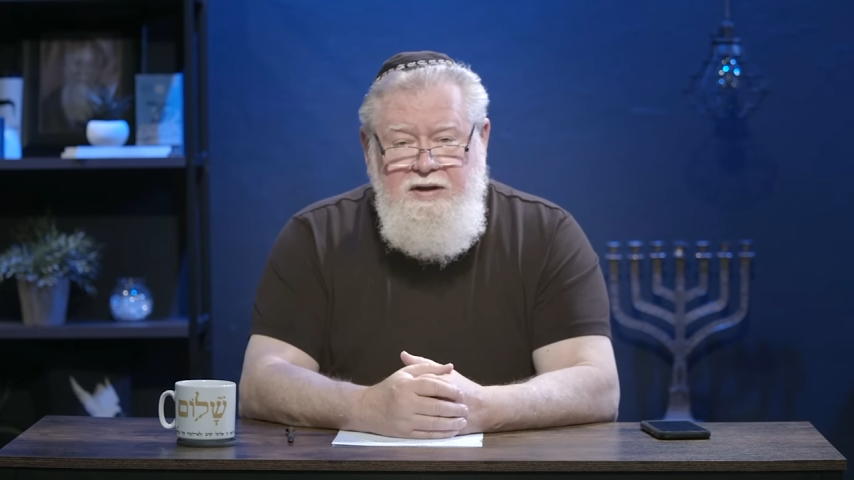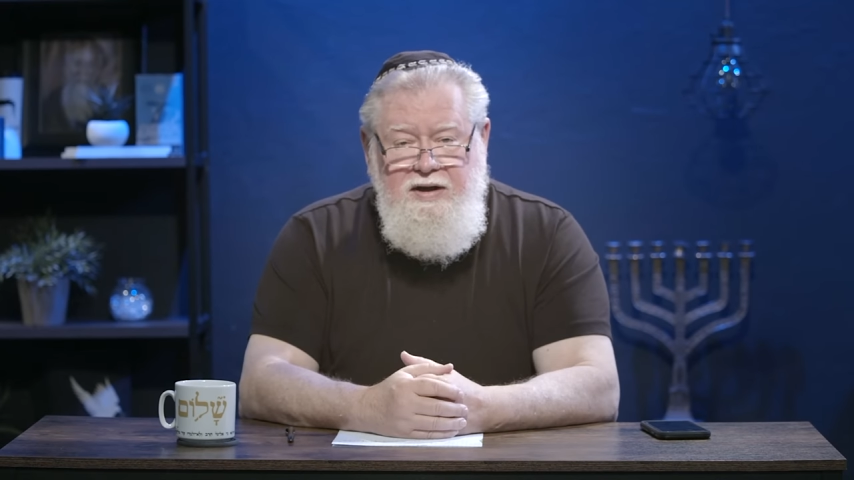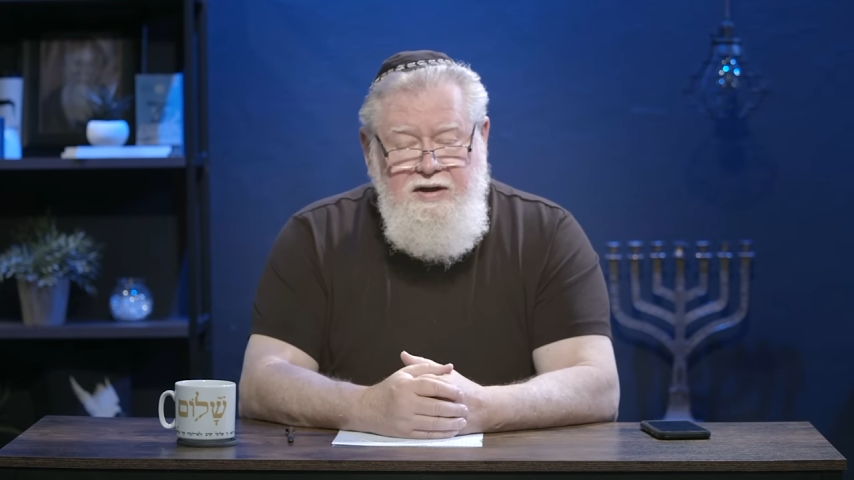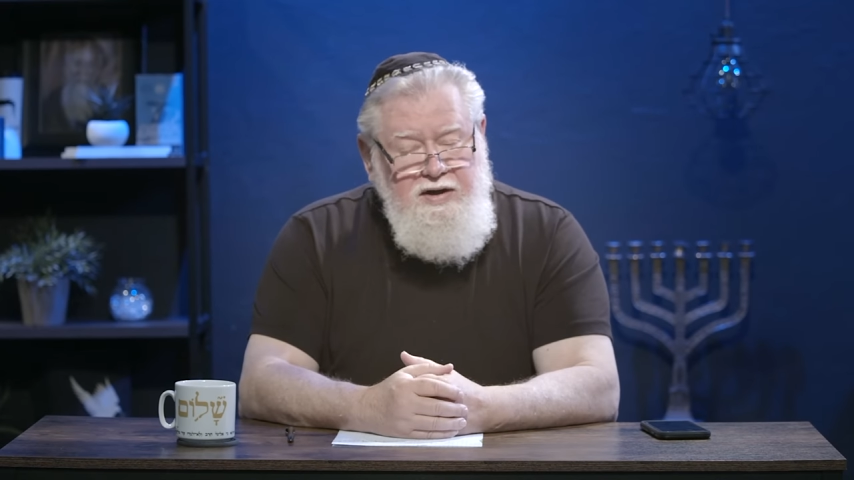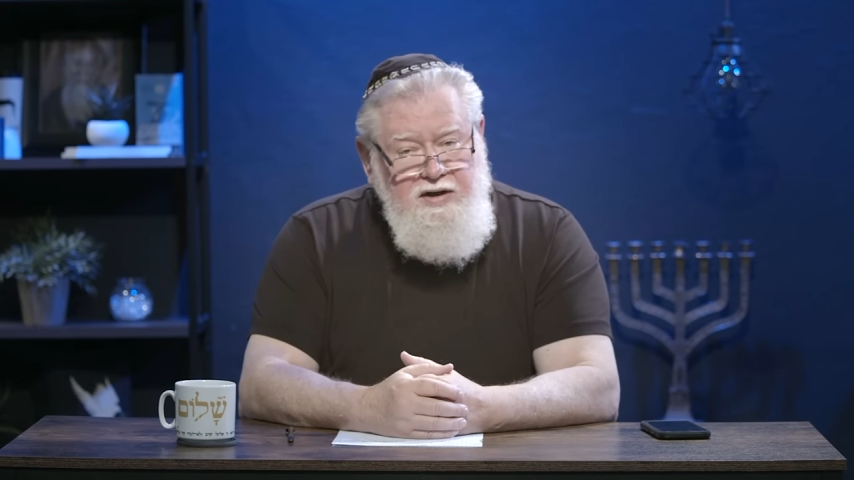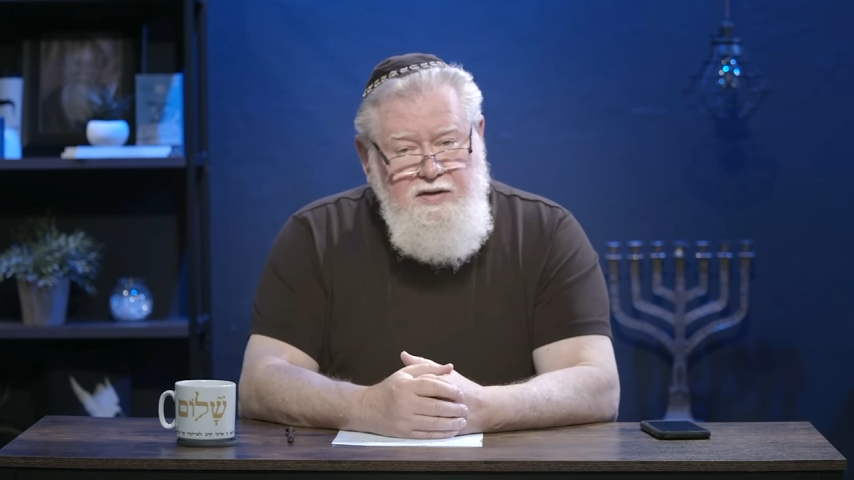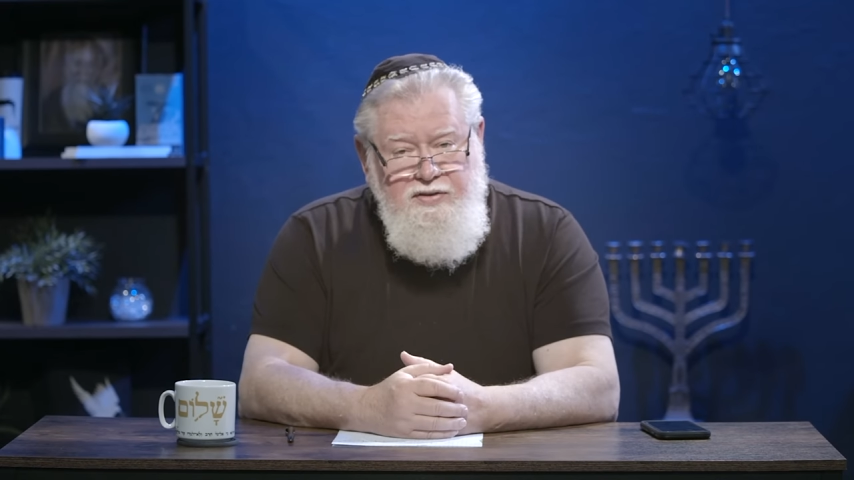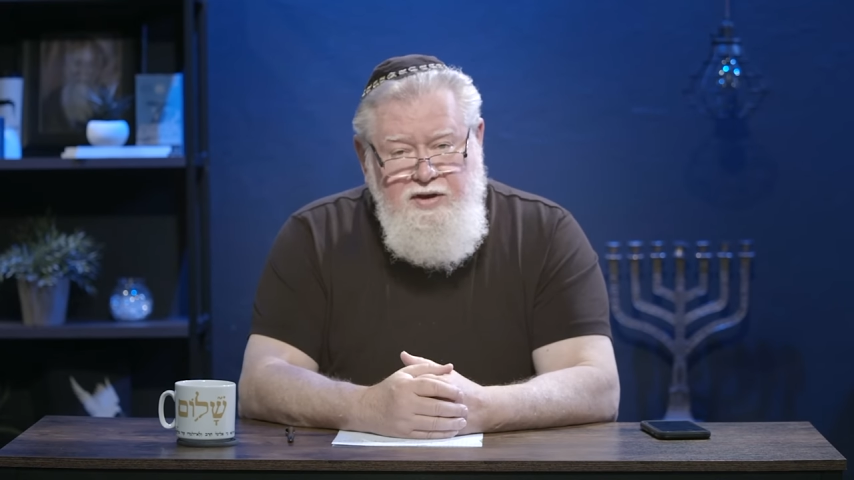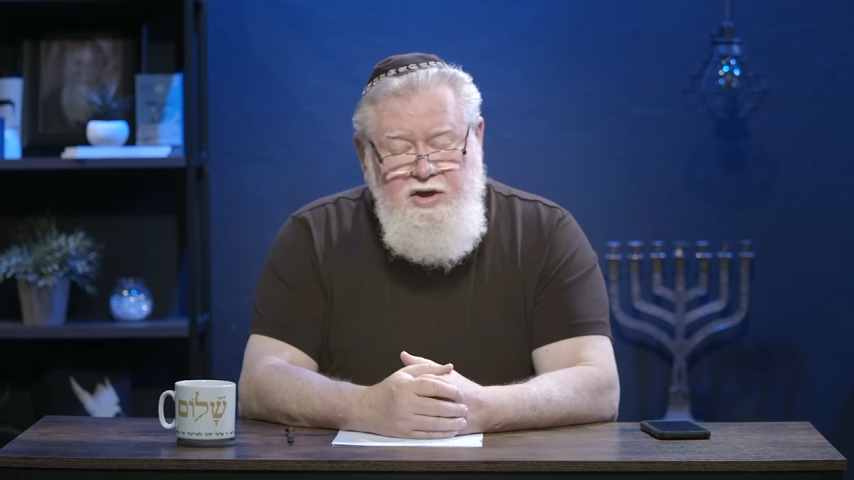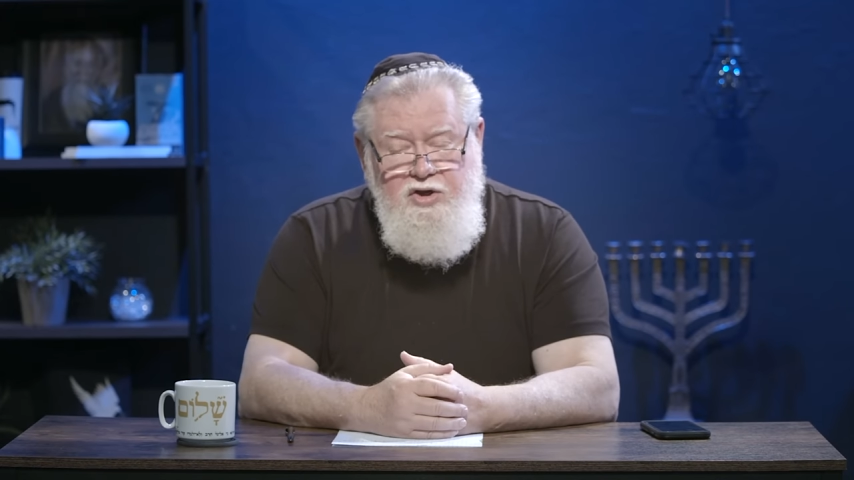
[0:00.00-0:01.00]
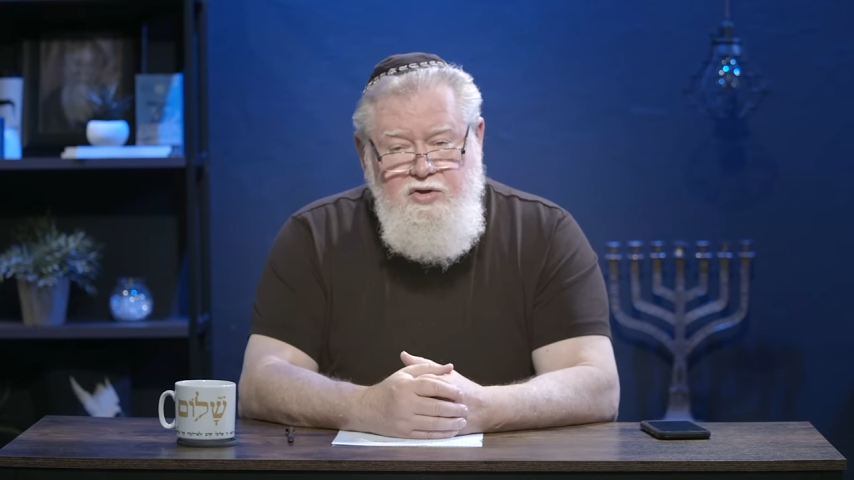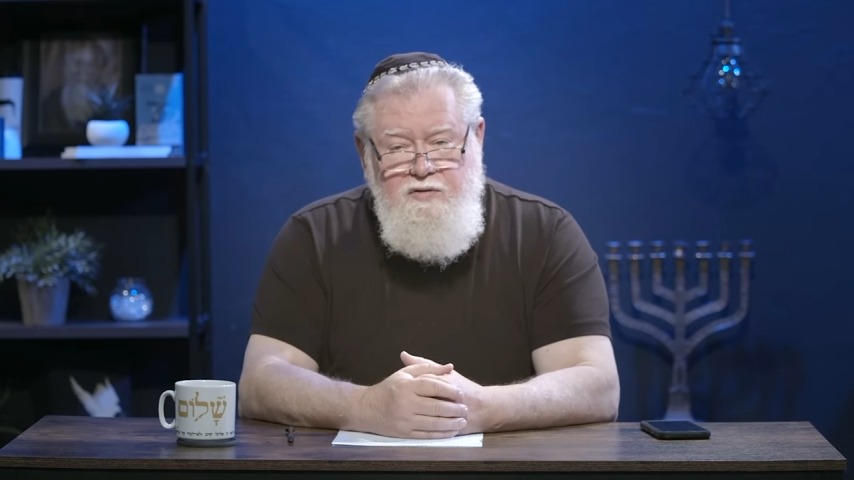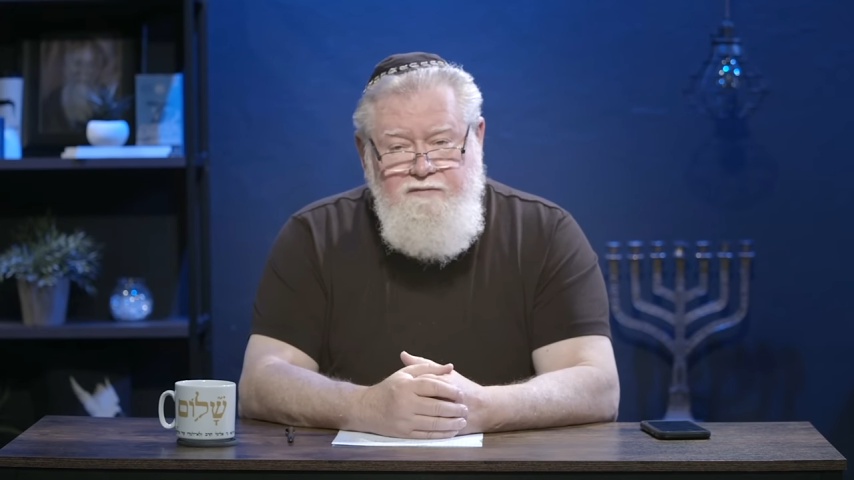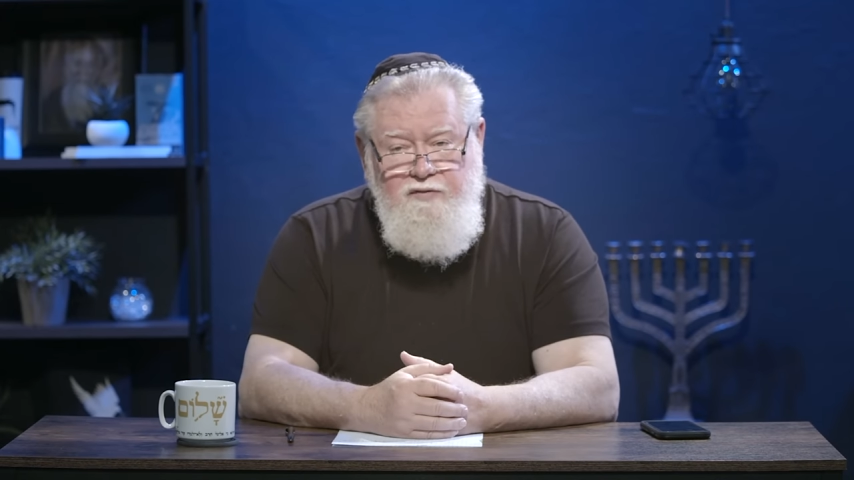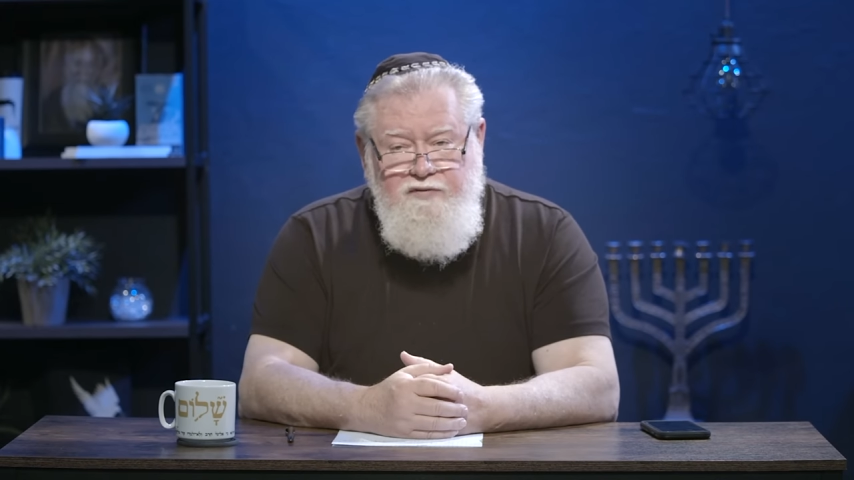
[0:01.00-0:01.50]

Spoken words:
And again, thank you for